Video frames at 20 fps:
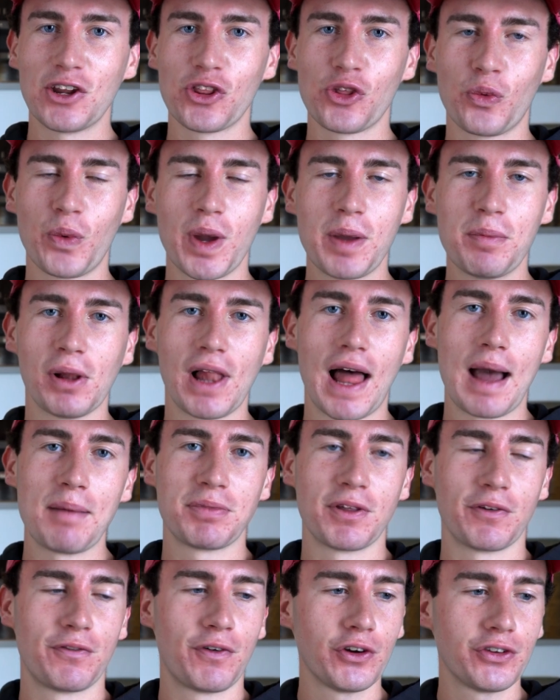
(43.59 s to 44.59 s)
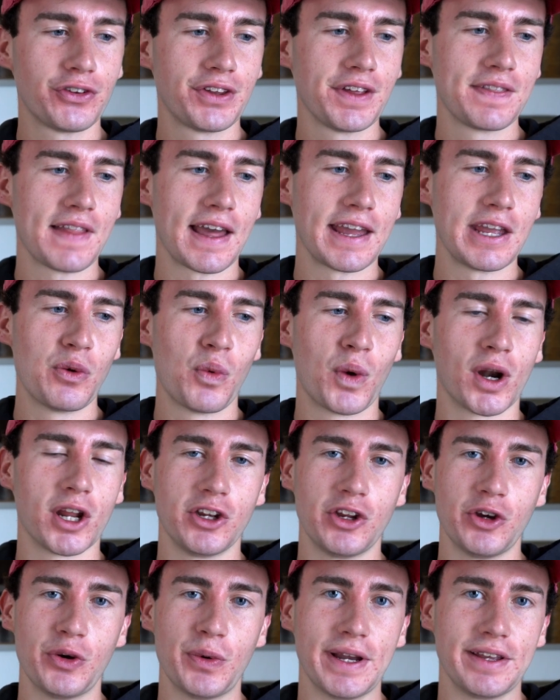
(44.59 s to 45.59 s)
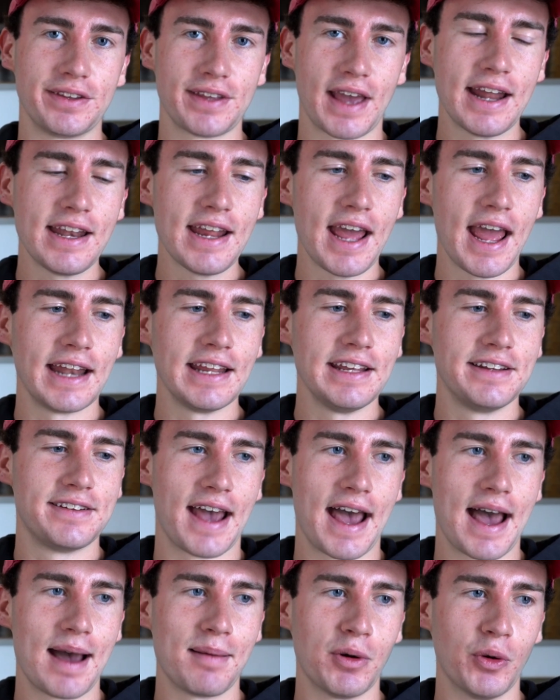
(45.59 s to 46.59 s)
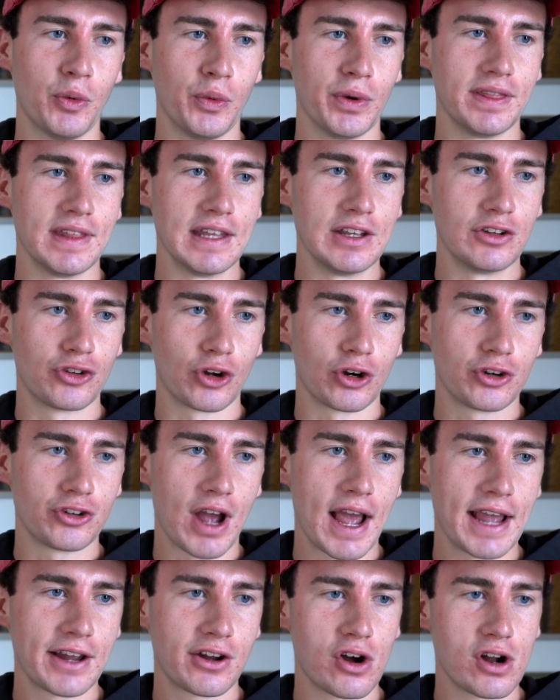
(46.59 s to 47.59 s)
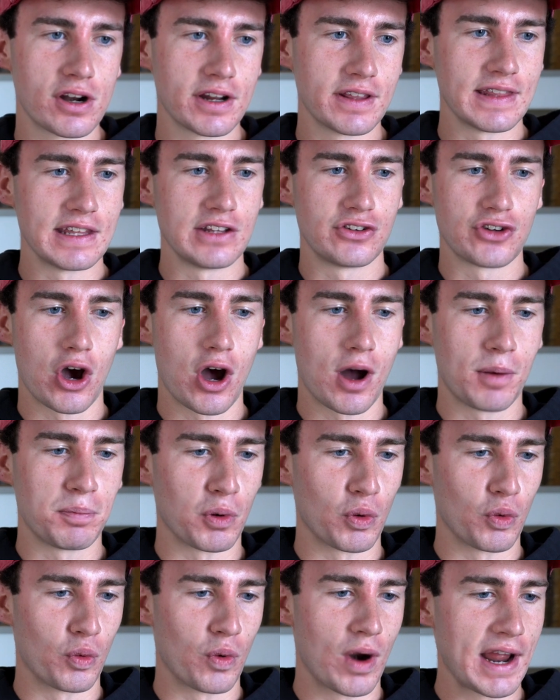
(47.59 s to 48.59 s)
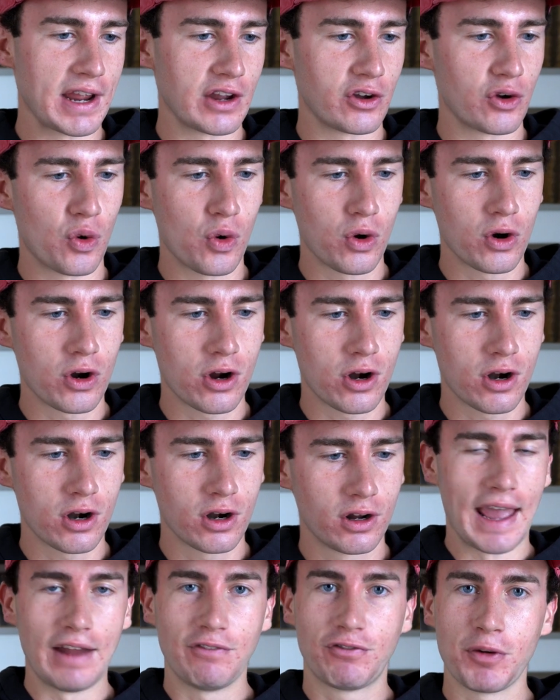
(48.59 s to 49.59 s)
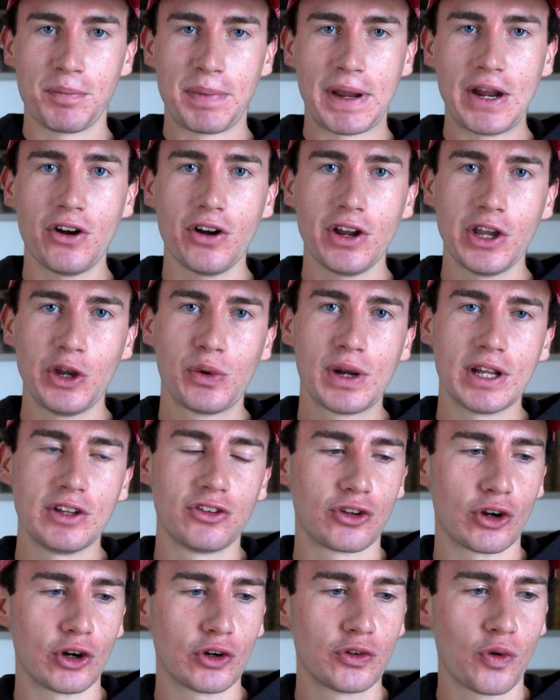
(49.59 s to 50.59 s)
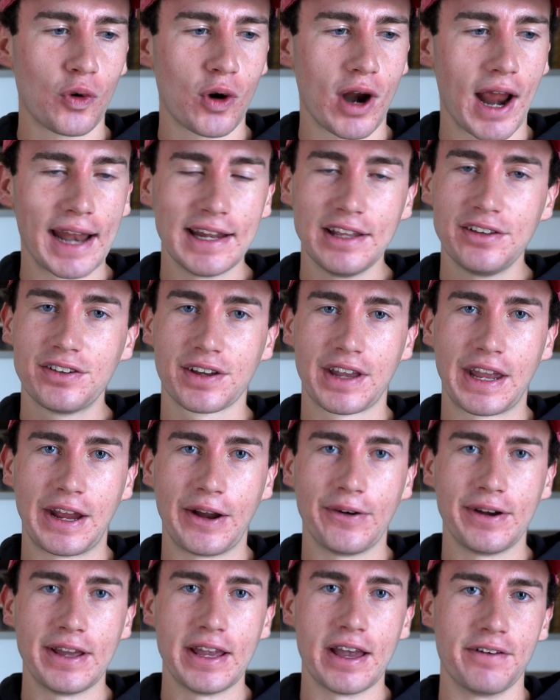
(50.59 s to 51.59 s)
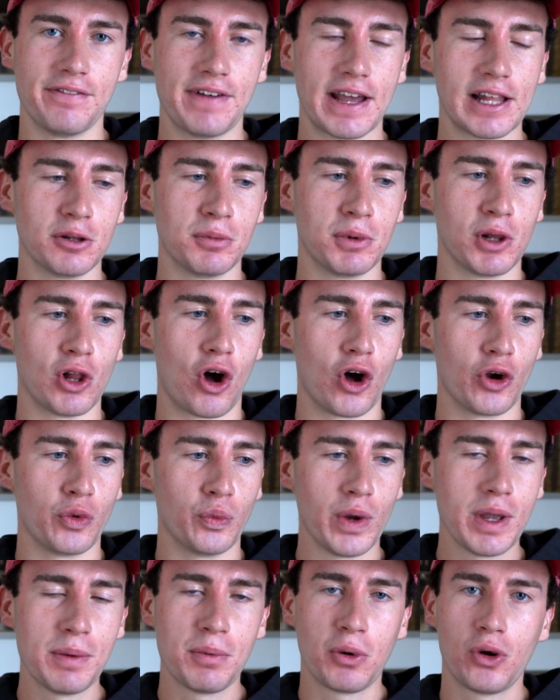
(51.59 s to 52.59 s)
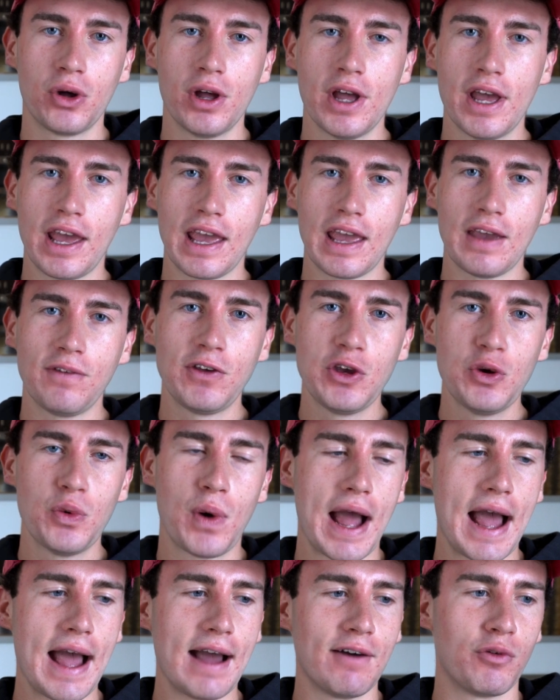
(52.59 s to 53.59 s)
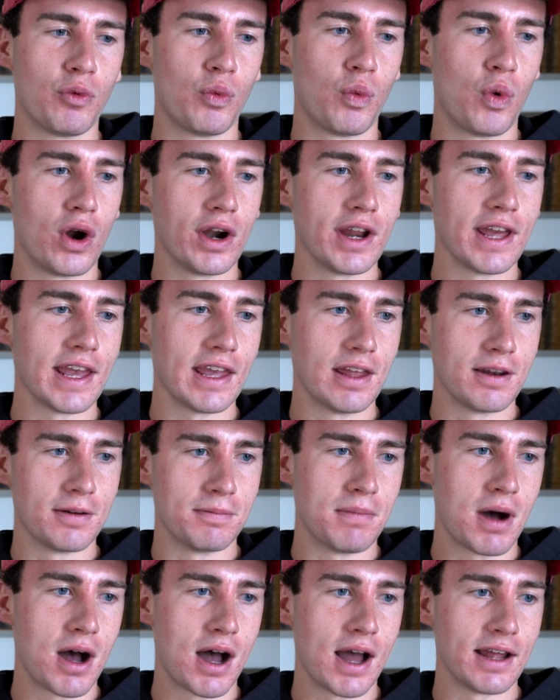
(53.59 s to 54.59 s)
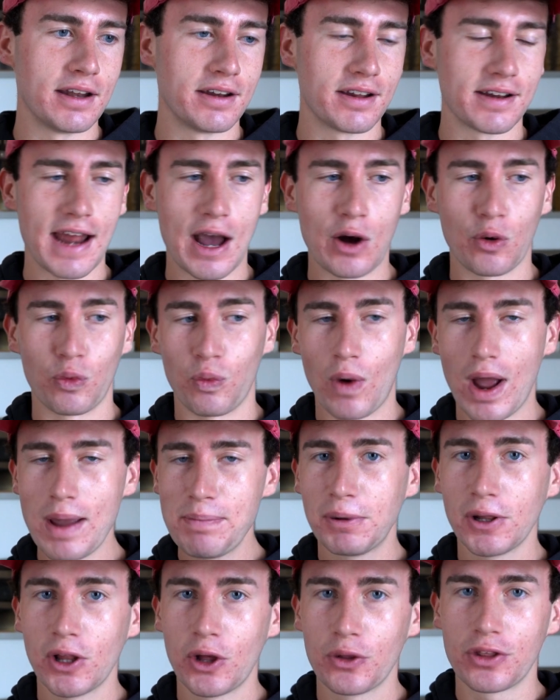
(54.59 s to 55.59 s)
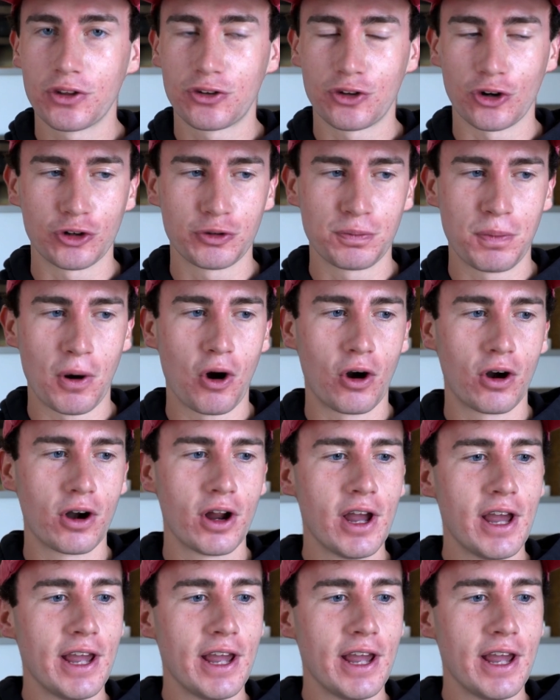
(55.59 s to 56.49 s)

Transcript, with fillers: into the Webull app, the first thing that you wanna do is head to any tab with the search icon in the top right corner. And from here, you can search for any security available on Webull if you have one in mind. Now, right below the search bar,